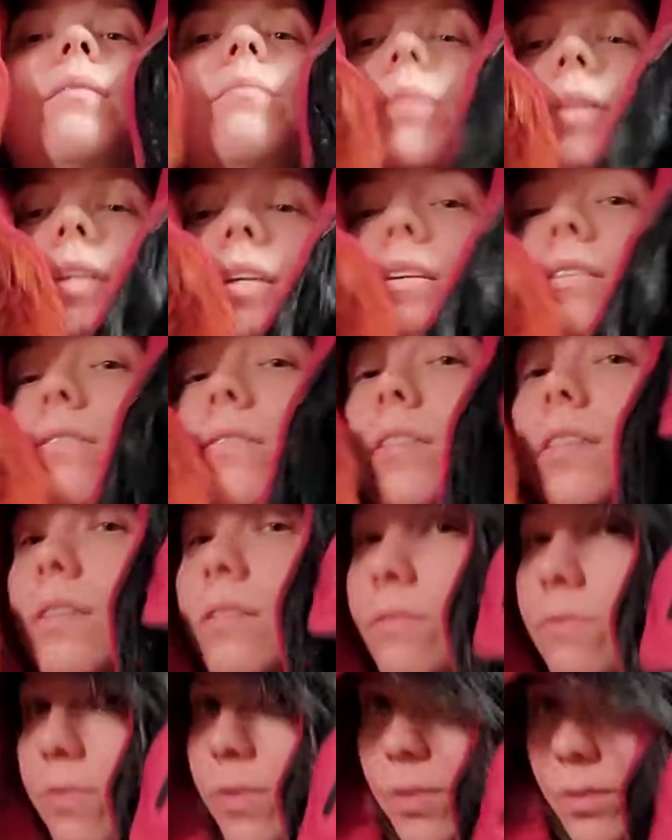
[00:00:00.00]
But here's the
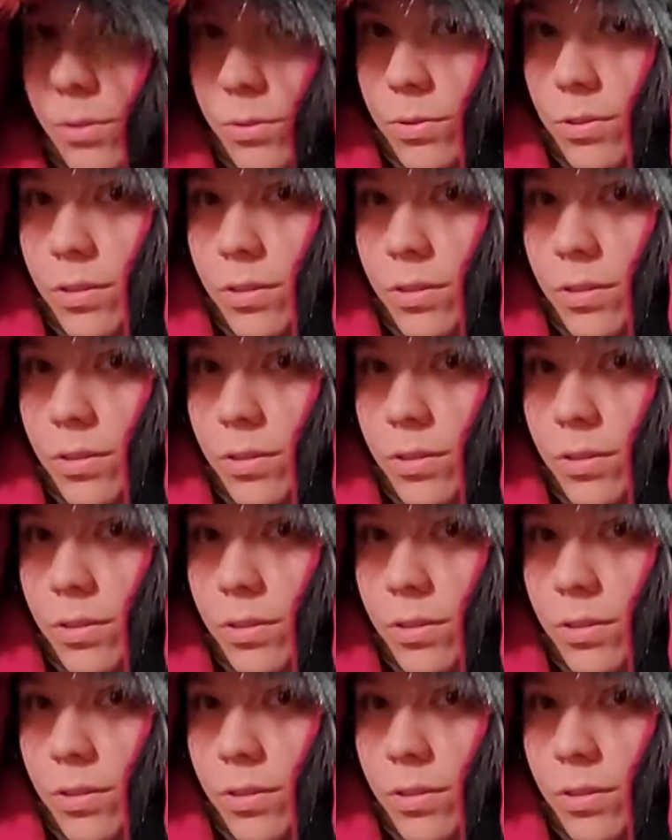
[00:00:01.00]
Inferno